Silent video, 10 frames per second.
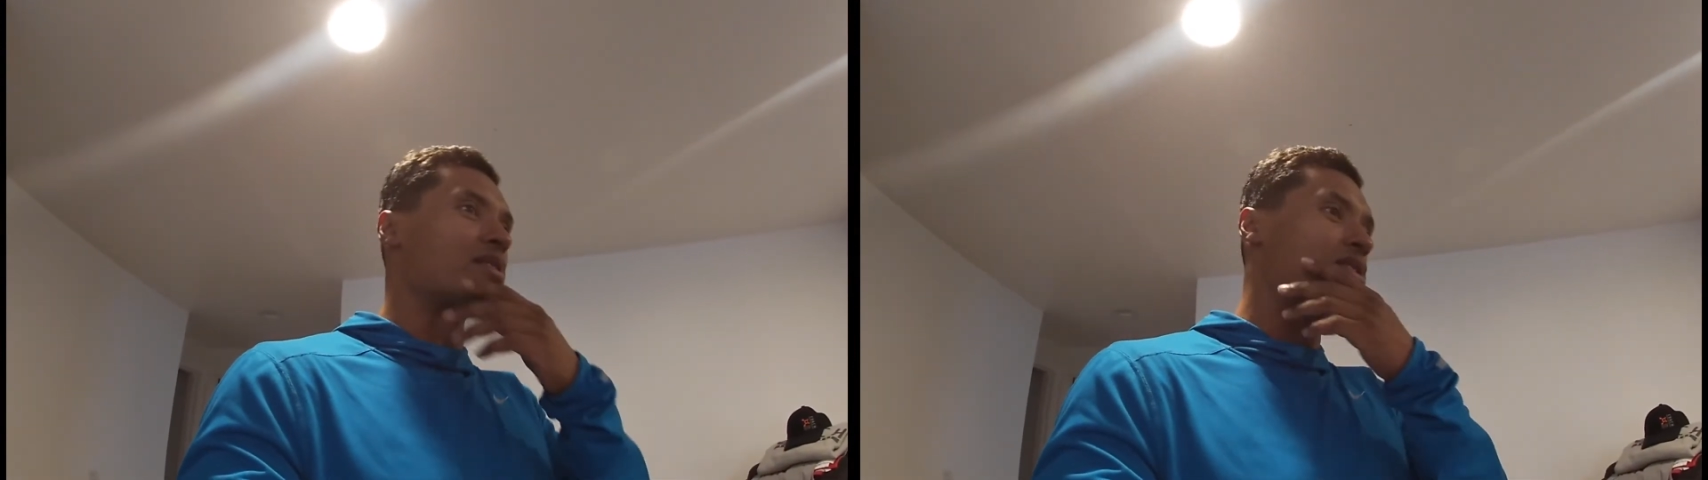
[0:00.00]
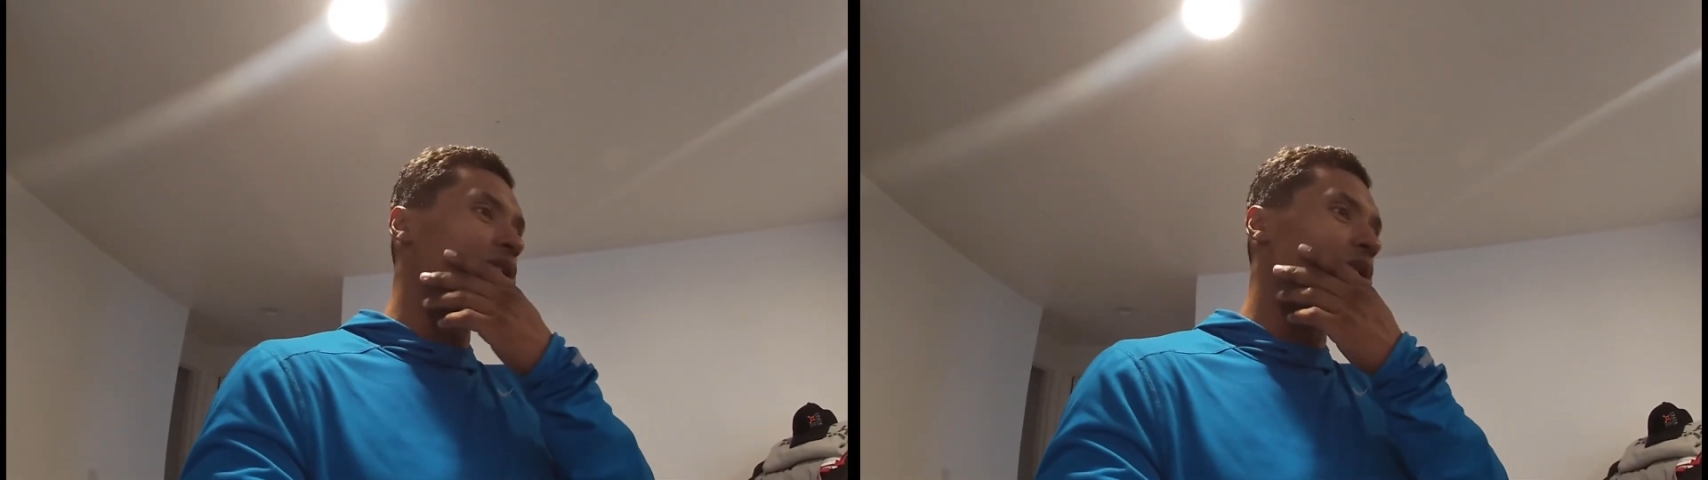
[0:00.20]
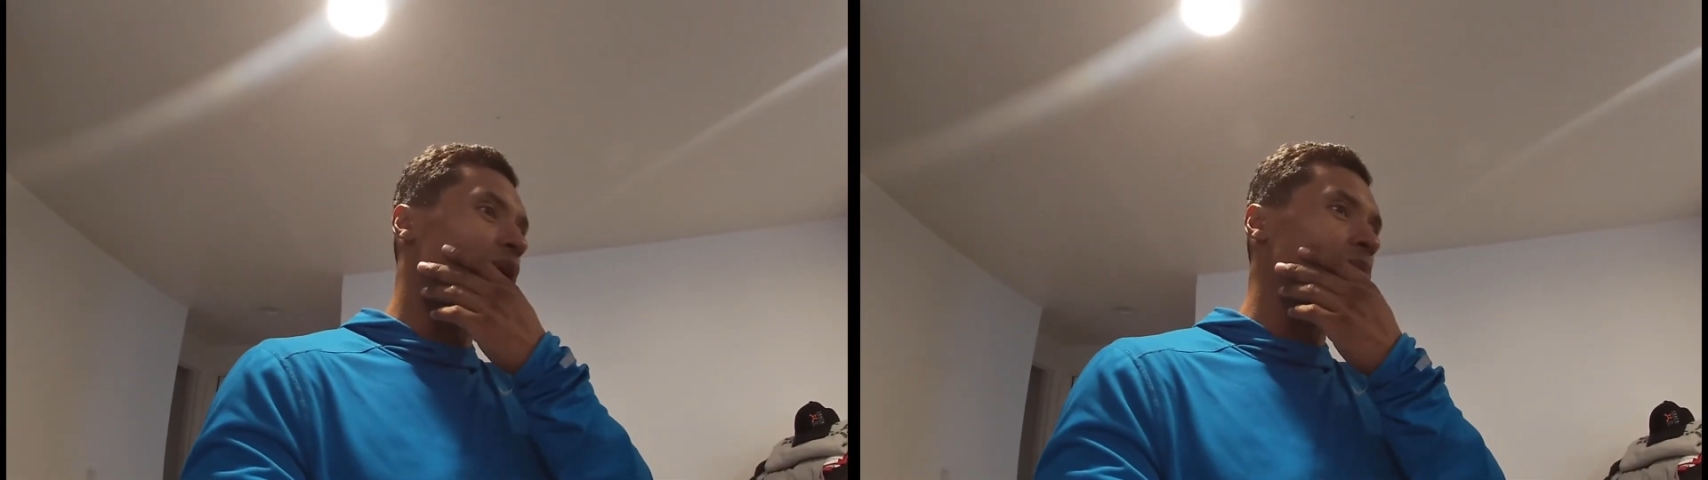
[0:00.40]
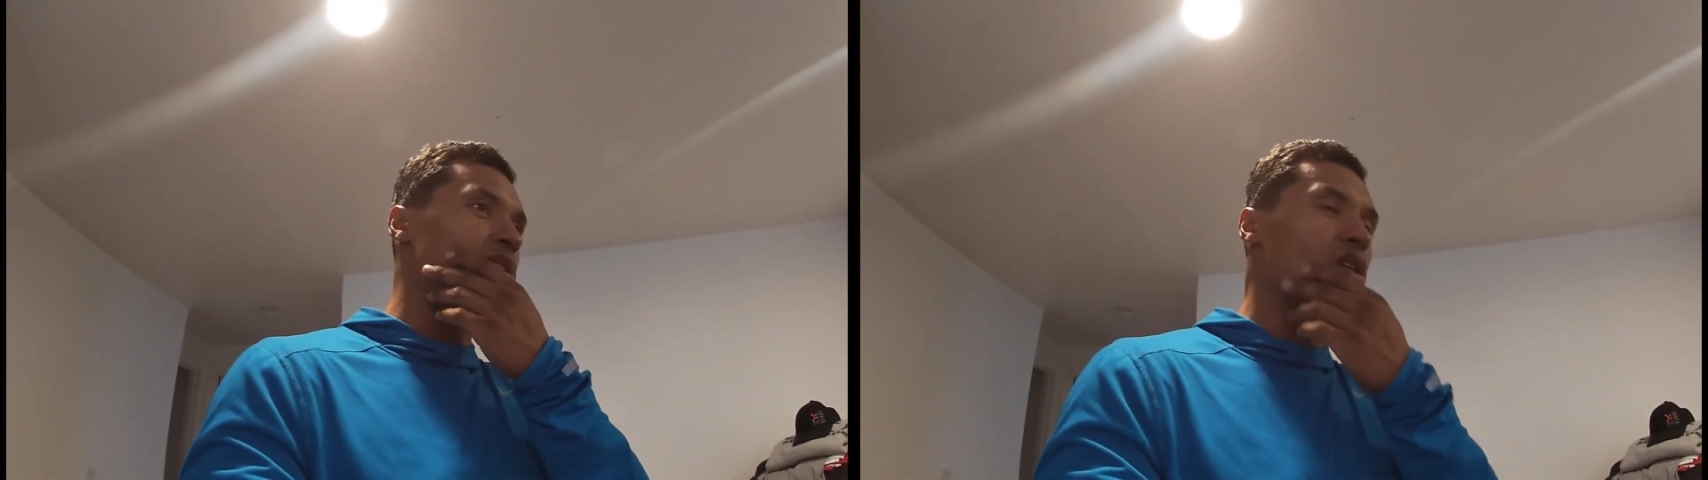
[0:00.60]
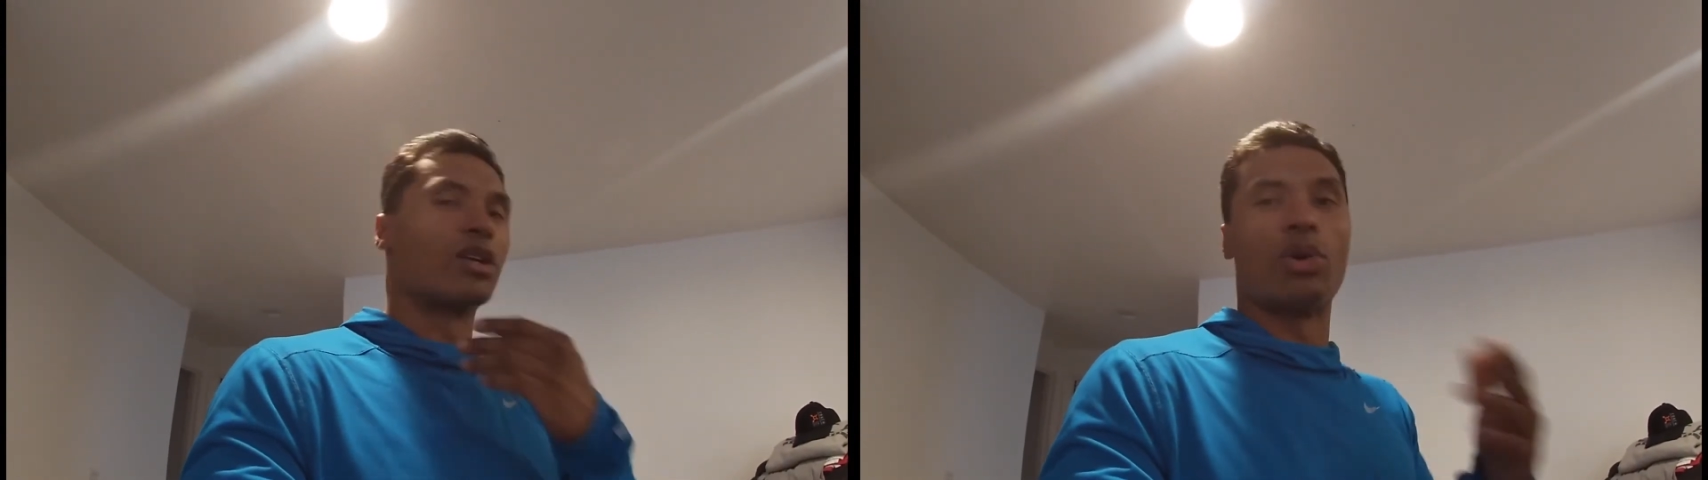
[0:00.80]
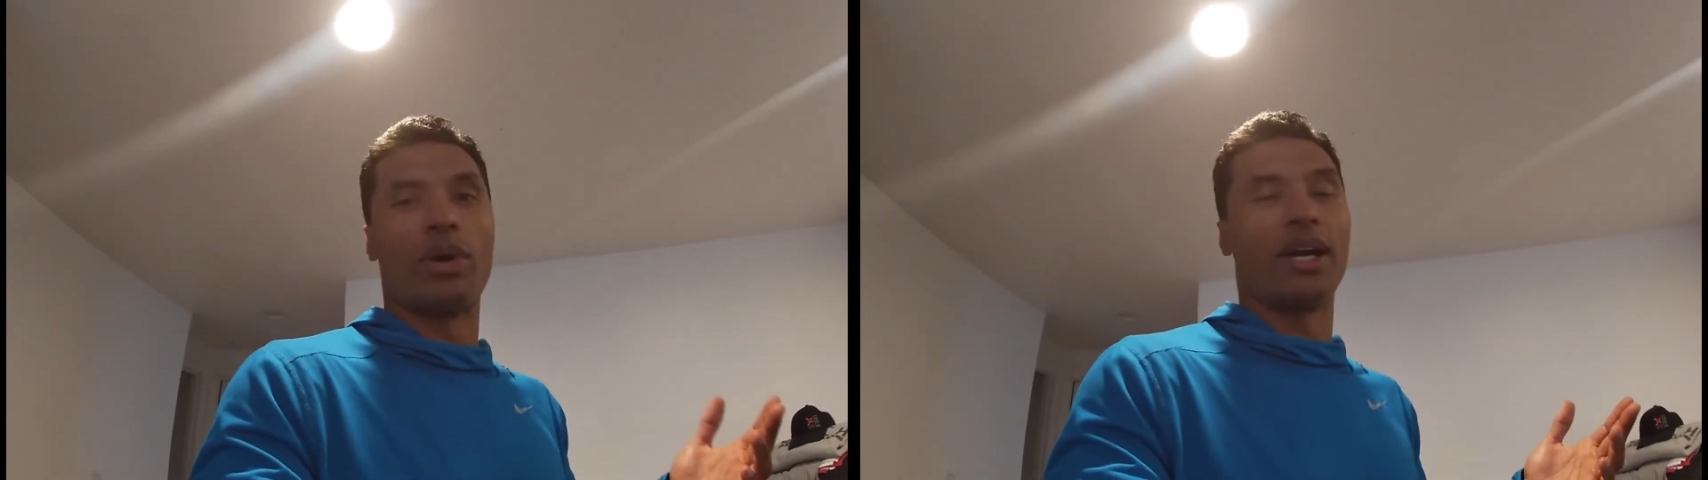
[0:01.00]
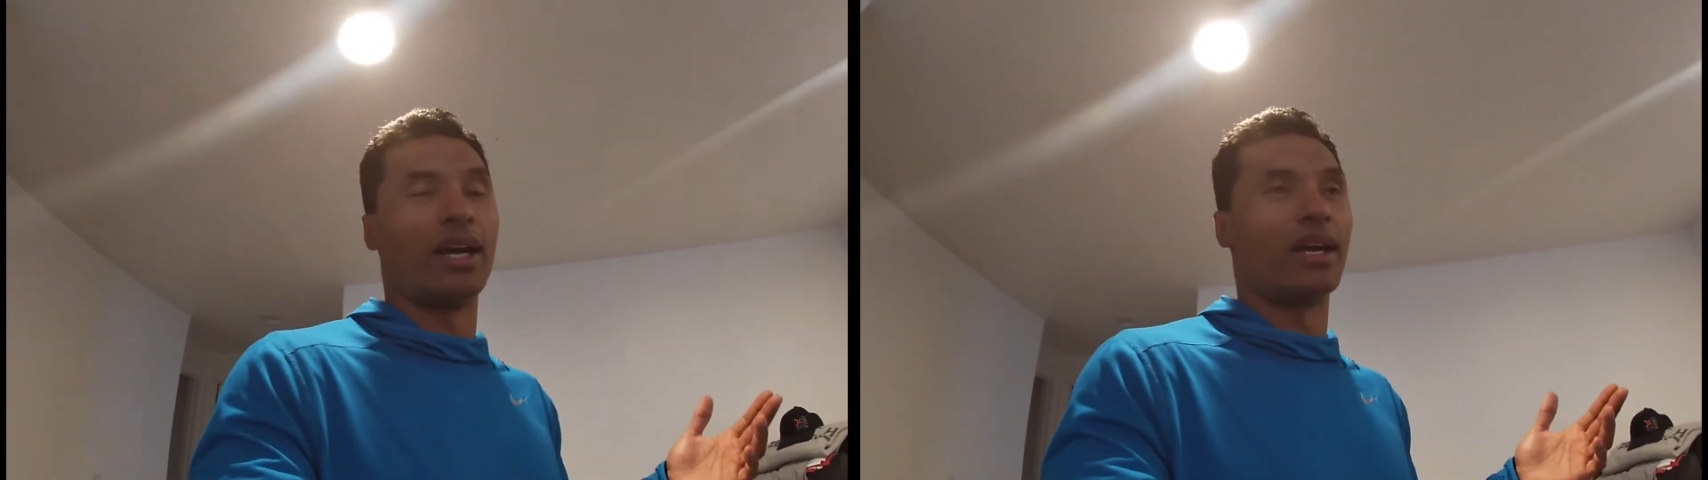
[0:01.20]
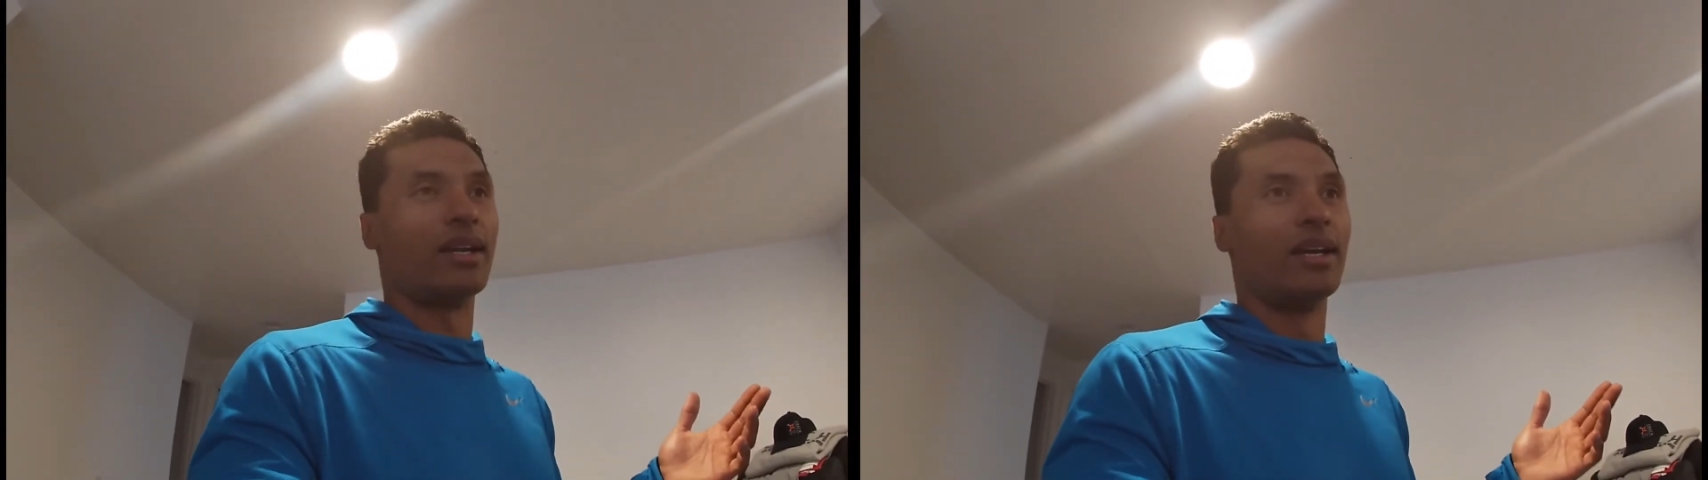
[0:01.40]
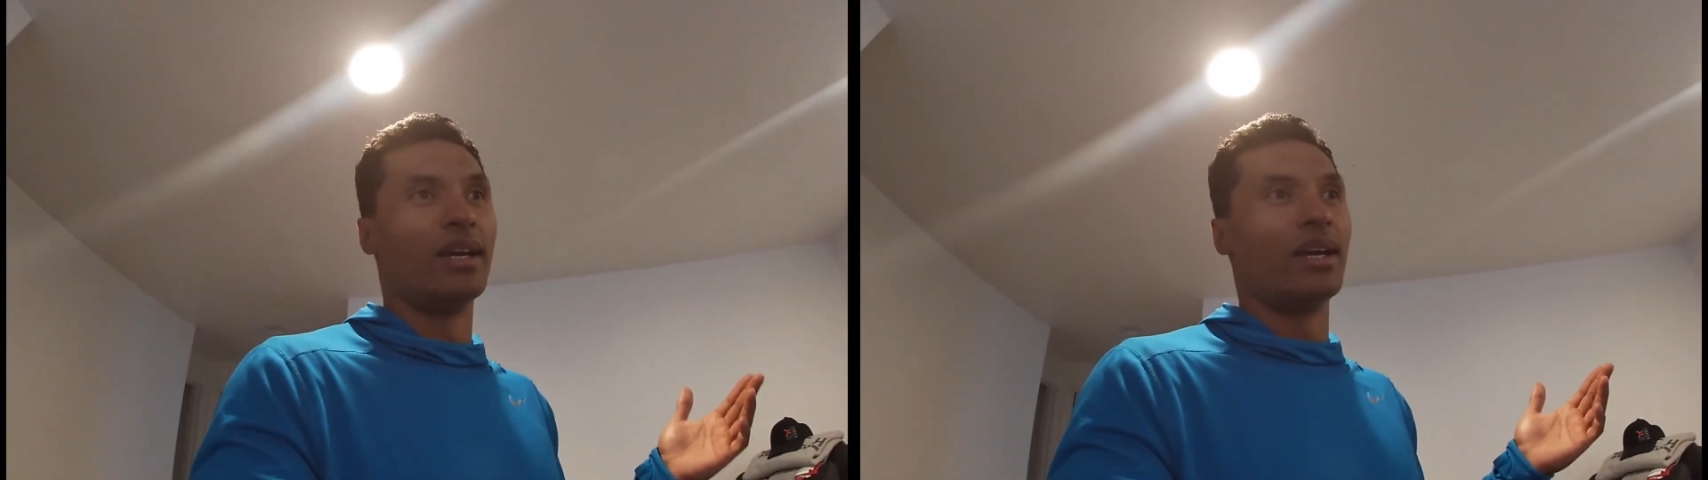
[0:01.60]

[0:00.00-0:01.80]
and so I'm just going to go ahead